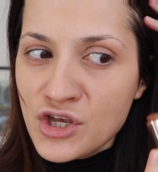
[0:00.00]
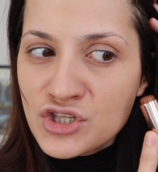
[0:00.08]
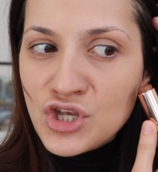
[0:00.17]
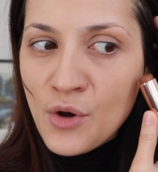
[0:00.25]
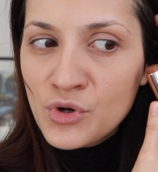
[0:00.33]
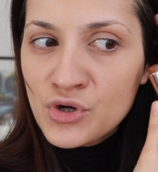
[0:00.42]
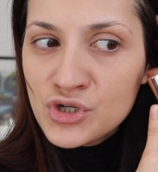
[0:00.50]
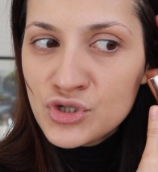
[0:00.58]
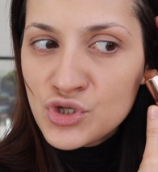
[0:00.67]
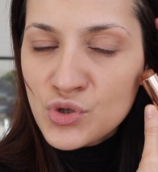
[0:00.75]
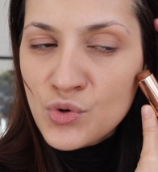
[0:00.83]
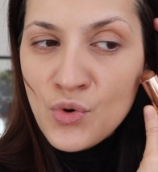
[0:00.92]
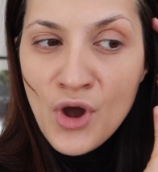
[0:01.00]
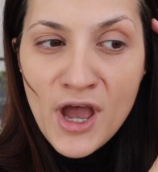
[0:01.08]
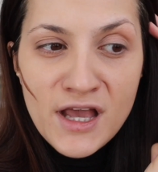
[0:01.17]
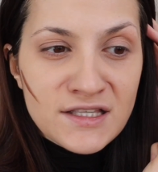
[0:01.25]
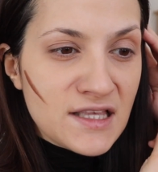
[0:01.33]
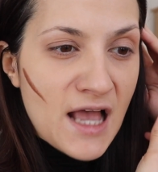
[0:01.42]
So I'm gonna do
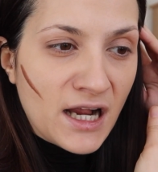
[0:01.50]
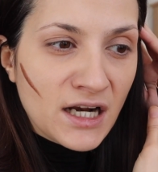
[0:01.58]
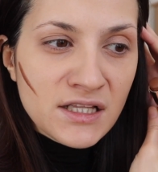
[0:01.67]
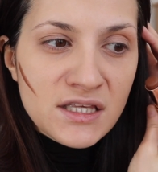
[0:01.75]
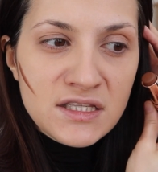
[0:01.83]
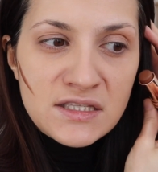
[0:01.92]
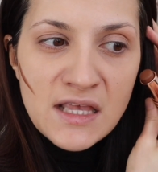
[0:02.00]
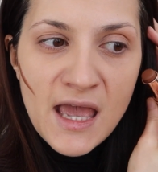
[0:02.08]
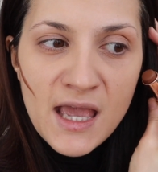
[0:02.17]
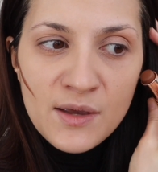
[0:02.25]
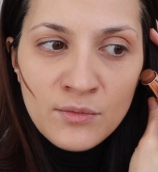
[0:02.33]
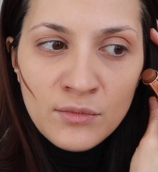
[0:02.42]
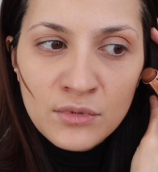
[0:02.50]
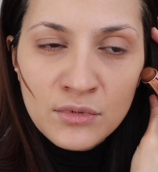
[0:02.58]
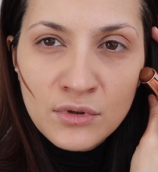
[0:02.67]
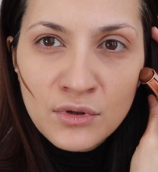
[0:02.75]
exactly the same